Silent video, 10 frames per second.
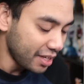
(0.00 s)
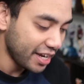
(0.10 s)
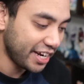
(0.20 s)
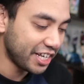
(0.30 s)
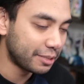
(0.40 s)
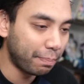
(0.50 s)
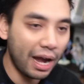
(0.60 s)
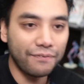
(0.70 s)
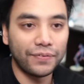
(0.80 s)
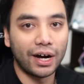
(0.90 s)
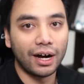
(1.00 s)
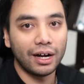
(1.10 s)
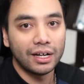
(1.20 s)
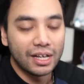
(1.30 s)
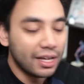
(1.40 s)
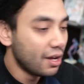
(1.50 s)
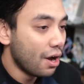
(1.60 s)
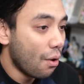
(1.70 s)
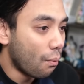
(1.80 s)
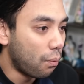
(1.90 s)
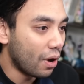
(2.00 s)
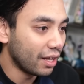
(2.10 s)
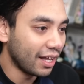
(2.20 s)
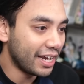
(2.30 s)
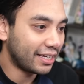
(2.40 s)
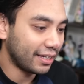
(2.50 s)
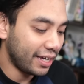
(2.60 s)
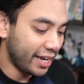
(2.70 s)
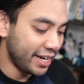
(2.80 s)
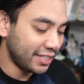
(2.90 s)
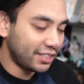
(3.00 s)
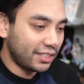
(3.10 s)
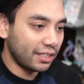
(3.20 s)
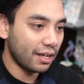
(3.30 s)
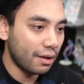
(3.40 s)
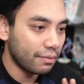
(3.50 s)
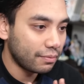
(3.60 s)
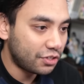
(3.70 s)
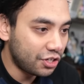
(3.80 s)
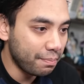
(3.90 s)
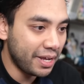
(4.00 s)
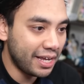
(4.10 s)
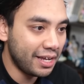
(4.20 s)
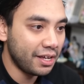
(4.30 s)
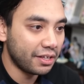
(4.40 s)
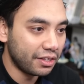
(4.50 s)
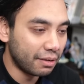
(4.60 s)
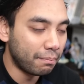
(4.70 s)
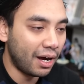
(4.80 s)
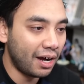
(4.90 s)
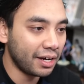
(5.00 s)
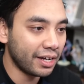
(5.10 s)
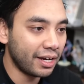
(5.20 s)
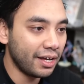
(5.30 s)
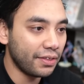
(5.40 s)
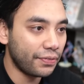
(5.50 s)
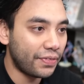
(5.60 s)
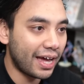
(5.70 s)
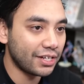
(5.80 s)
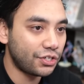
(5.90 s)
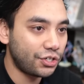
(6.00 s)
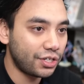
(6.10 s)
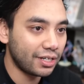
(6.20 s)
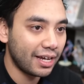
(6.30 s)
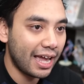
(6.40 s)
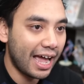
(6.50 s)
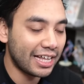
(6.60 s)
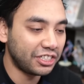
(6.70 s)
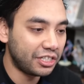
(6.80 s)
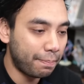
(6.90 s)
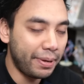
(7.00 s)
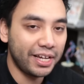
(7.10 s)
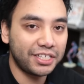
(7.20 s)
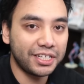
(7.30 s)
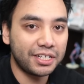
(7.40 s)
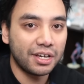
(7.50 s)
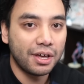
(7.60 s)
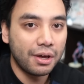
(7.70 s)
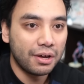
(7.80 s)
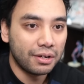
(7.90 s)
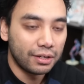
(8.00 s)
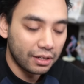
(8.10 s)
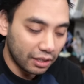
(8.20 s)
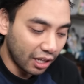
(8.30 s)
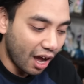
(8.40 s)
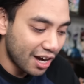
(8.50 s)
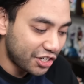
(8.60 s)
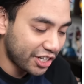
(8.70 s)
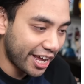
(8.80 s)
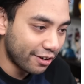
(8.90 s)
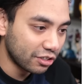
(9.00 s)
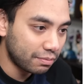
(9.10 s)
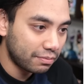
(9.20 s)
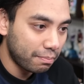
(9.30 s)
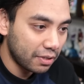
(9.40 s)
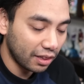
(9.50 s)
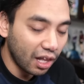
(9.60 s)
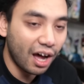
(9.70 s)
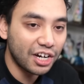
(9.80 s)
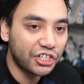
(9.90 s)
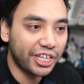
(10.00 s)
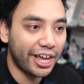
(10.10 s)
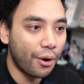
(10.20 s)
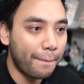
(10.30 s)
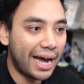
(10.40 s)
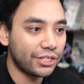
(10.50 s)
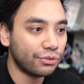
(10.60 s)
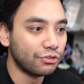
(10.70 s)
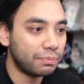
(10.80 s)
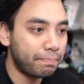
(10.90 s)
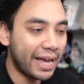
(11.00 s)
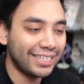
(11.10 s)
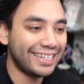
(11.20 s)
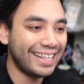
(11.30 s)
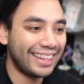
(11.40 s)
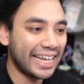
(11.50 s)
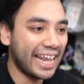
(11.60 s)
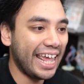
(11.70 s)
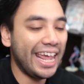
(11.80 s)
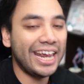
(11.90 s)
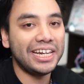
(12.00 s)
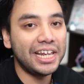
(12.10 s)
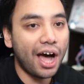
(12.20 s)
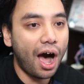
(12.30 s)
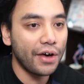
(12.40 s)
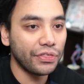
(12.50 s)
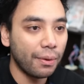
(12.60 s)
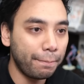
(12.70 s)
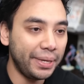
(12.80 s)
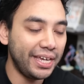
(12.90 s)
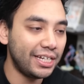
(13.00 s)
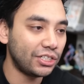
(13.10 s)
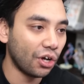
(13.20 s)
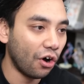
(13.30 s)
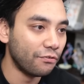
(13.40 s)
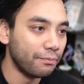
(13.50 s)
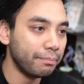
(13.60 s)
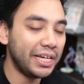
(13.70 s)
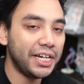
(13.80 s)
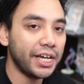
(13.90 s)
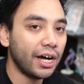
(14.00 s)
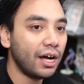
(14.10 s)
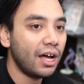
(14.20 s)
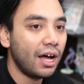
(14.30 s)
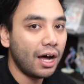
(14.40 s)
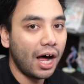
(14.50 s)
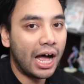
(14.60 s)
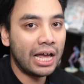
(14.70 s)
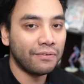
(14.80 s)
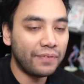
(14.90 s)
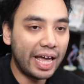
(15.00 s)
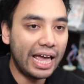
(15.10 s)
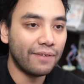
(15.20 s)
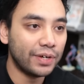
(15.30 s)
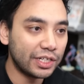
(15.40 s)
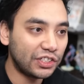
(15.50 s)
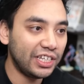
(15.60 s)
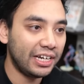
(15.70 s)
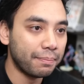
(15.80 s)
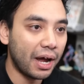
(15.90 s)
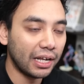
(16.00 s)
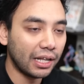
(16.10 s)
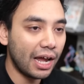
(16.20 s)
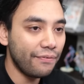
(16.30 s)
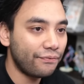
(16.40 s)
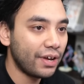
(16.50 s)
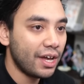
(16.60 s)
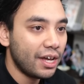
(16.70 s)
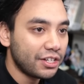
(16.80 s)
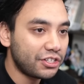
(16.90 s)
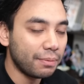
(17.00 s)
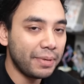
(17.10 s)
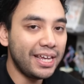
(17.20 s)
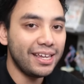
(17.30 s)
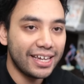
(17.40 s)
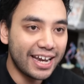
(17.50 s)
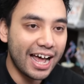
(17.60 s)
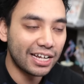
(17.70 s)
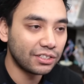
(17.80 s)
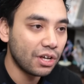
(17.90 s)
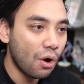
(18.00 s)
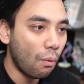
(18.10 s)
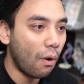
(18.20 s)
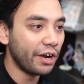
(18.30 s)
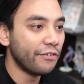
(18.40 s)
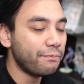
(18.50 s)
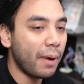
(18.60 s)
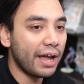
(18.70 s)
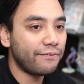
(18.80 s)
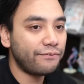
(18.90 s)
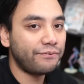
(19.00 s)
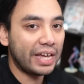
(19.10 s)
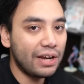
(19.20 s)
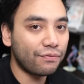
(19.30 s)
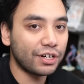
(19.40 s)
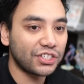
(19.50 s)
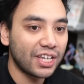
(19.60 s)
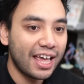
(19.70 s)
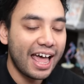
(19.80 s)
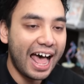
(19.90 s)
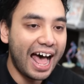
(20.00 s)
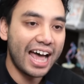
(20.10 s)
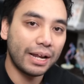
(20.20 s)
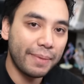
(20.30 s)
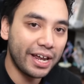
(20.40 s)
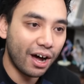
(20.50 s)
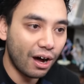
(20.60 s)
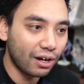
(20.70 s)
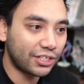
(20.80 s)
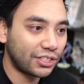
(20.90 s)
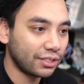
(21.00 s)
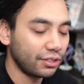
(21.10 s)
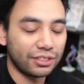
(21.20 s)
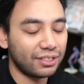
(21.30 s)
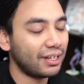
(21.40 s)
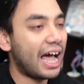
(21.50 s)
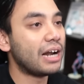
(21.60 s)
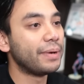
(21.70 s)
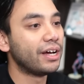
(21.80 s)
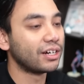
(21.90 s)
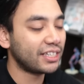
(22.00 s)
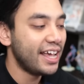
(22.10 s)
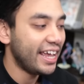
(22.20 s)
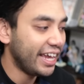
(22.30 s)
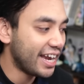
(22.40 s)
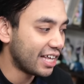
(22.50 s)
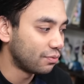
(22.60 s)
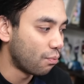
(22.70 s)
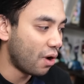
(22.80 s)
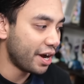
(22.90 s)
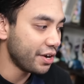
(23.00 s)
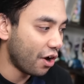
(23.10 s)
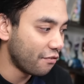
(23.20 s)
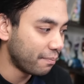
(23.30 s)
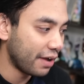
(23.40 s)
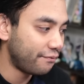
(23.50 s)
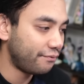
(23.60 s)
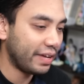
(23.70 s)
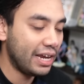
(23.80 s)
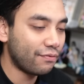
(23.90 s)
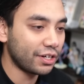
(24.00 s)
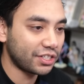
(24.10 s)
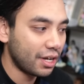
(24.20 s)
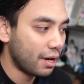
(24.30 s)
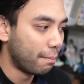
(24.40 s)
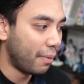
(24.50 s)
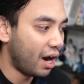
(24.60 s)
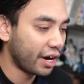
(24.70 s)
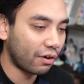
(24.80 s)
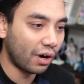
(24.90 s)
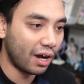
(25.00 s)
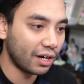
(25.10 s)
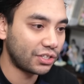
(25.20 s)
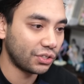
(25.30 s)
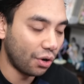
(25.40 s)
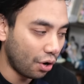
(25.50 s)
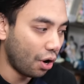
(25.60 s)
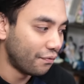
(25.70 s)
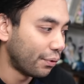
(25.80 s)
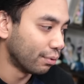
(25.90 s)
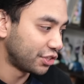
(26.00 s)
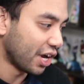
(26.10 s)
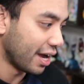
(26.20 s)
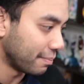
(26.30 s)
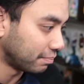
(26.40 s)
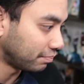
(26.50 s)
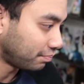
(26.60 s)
It is by far, like, it is, to me, the manga that has depicted large scale battles better than any other piece of media I have ever seen in my life. To me, it has one of my favorite anime arcs. It has one of my favorite manga arcs of all time.